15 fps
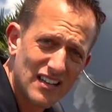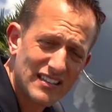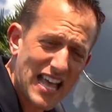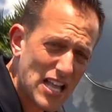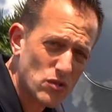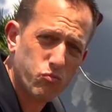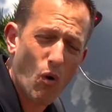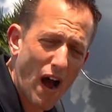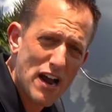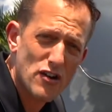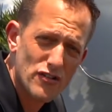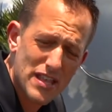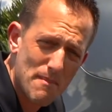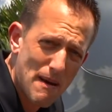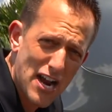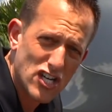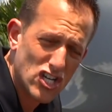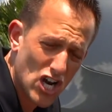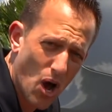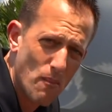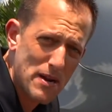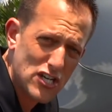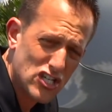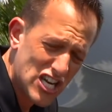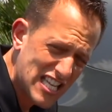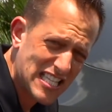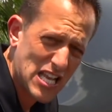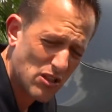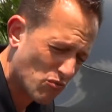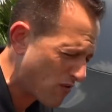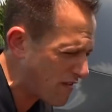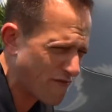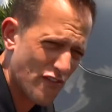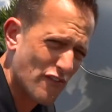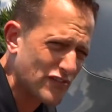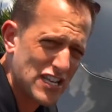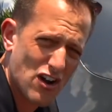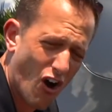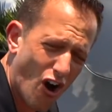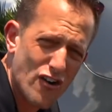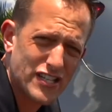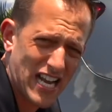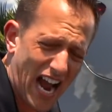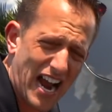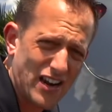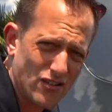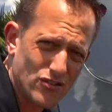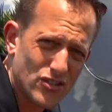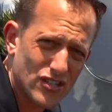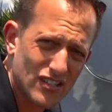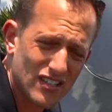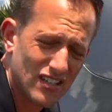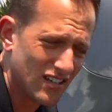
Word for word: That's wider than my Shelby GT350R tires.